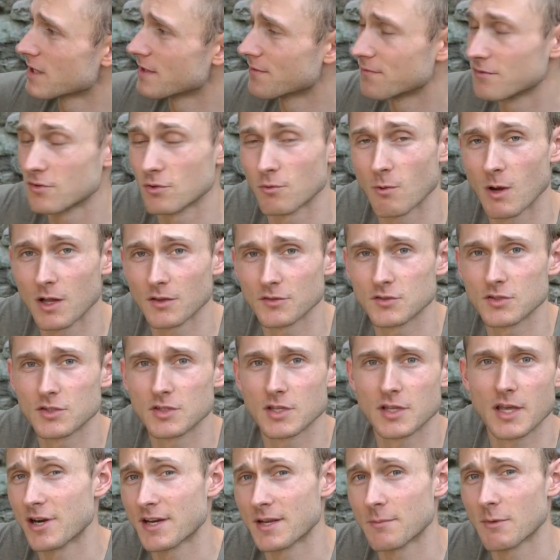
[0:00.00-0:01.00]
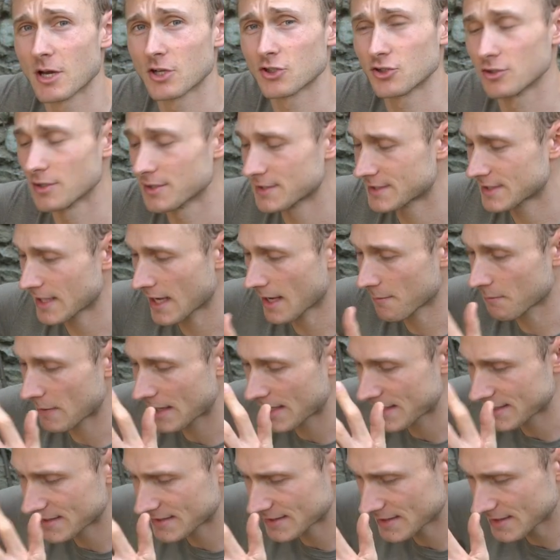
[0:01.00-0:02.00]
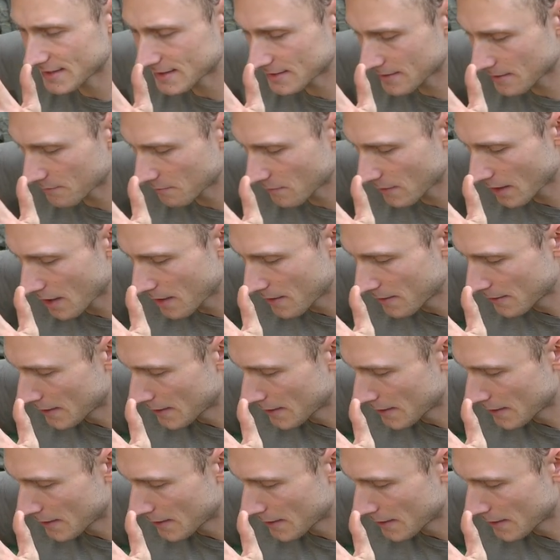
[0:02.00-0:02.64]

if you want pretty much the same system.